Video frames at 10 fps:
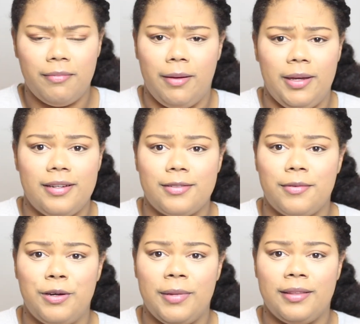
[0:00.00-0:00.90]
maybe I just
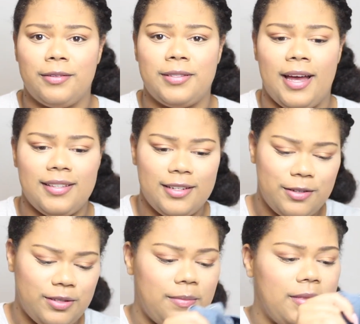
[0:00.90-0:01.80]
don't know about their
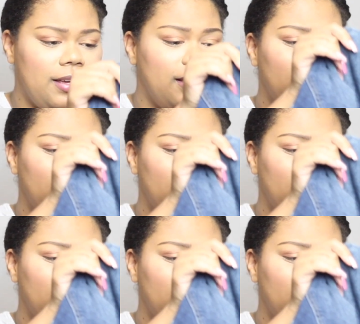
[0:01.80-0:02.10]
sizing or something.